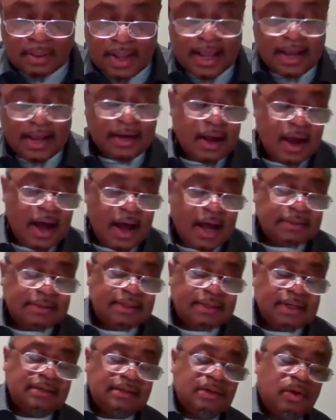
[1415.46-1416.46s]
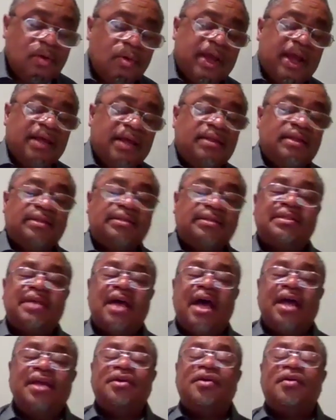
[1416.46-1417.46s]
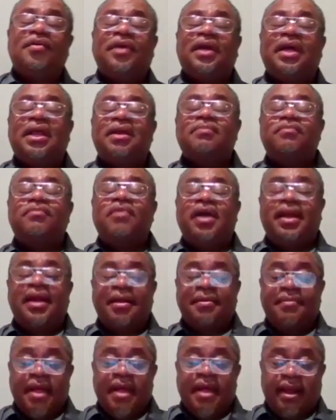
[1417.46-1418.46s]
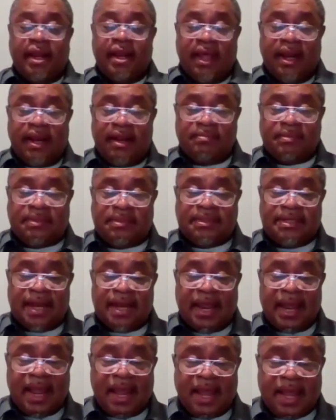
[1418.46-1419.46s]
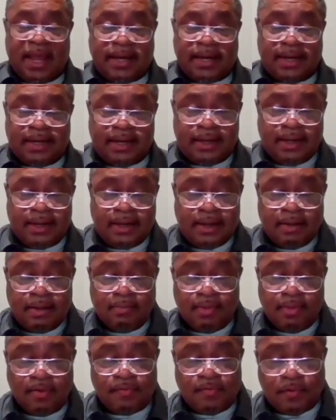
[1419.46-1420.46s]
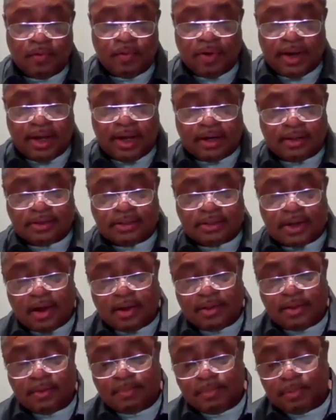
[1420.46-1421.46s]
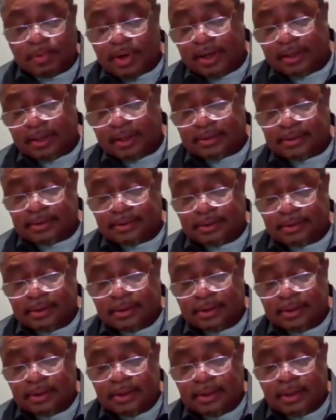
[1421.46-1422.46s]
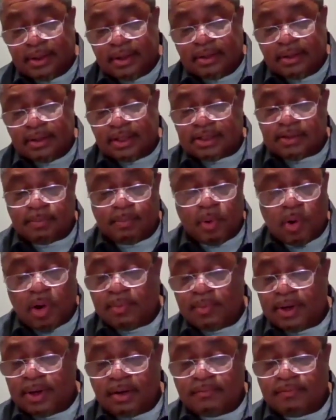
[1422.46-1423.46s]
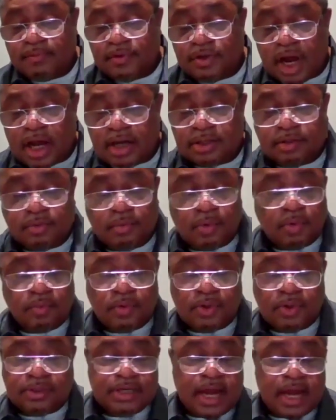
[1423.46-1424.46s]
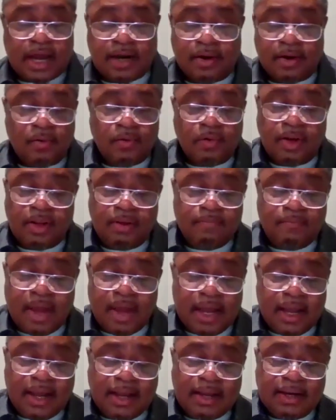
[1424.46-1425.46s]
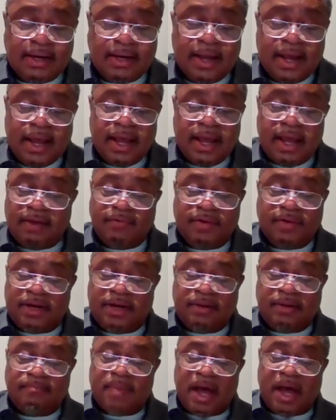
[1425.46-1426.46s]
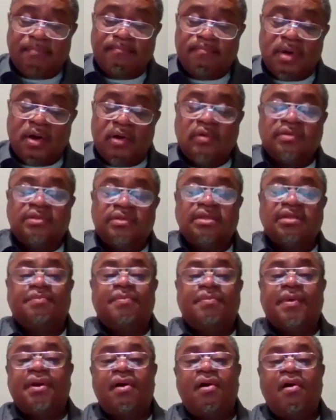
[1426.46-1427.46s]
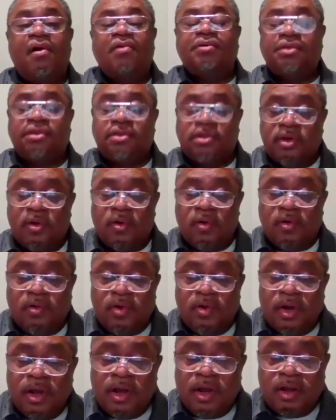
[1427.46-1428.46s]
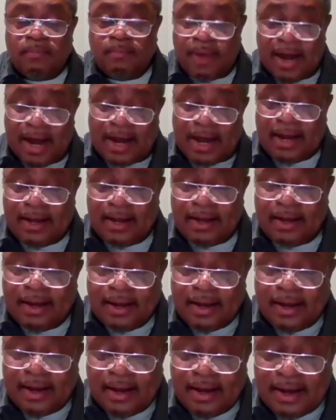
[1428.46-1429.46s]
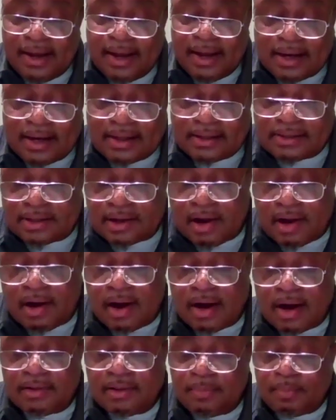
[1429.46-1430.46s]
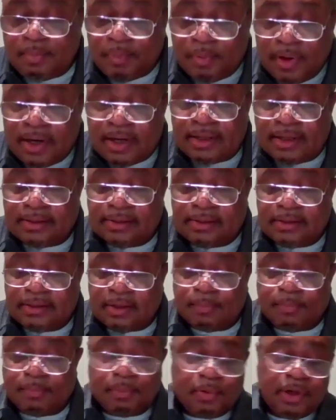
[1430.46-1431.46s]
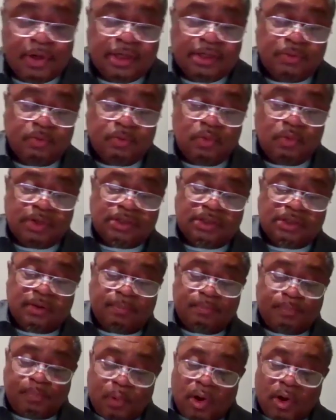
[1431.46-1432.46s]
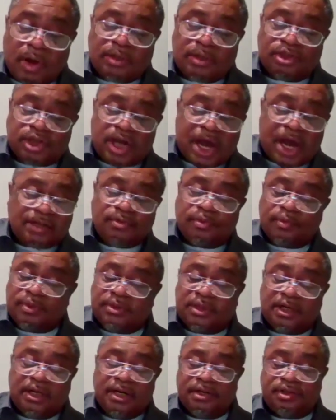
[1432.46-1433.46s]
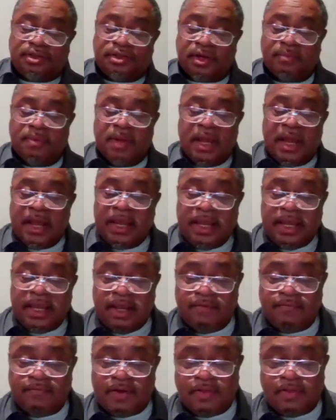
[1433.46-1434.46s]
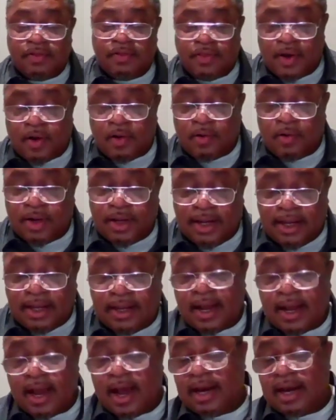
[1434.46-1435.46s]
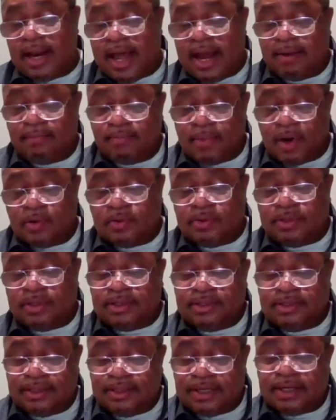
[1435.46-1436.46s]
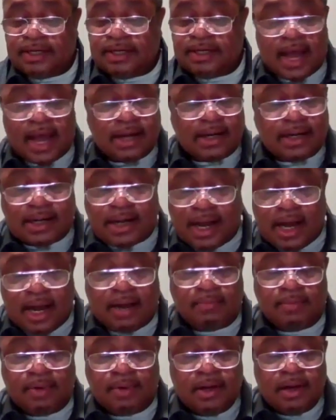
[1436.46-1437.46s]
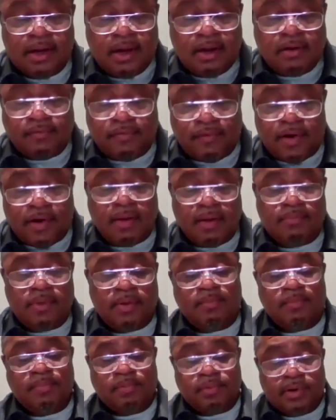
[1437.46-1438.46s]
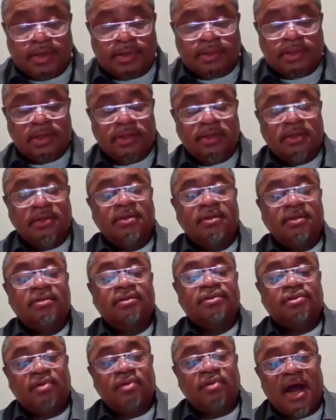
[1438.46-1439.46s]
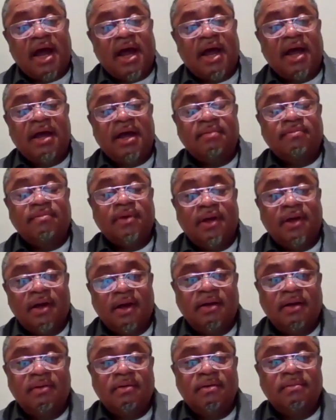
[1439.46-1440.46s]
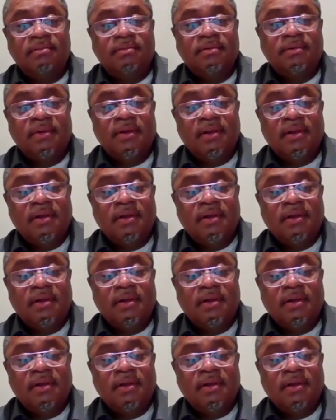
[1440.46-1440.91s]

Then God says, okay, this is how you're going to get him ready. Let him stand before Eleazar the priest. This appointment of Joshua was not only made evident by Moses, but also by Eleazar the priest. The priest would support Joshua's leadership, even though he, unlike Moses, did not come from the priestly tribe of